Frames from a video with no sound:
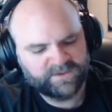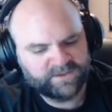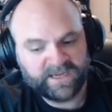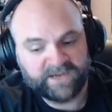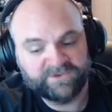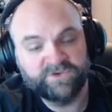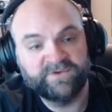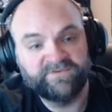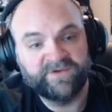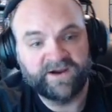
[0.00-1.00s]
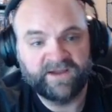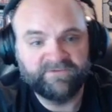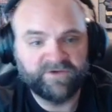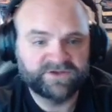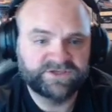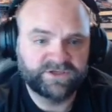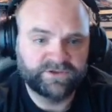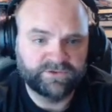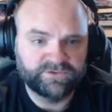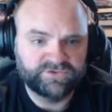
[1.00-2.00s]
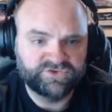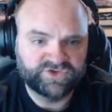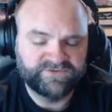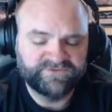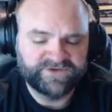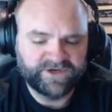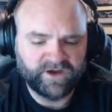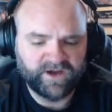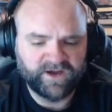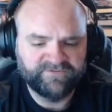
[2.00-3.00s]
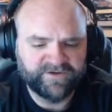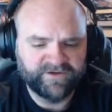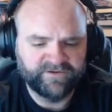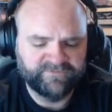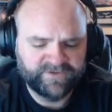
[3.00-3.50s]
now to be fair, I've also drifted off of